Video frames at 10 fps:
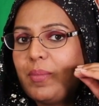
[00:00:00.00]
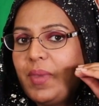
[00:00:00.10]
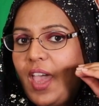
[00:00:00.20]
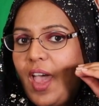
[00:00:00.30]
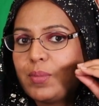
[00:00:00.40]

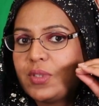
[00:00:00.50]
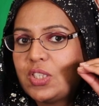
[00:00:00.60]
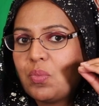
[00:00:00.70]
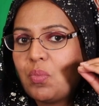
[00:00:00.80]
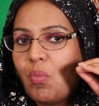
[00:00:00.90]

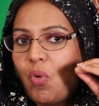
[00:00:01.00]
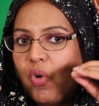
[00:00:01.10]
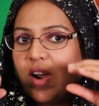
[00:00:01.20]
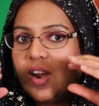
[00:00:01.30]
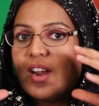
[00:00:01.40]
becomes
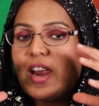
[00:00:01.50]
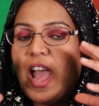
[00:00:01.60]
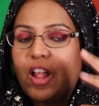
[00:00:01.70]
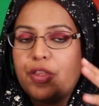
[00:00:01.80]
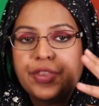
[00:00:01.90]
more
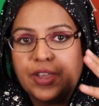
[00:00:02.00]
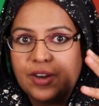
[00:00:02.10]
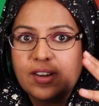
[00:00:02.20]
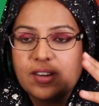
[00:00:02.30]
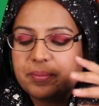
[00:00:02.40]

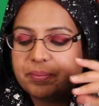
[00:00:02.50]
healthier.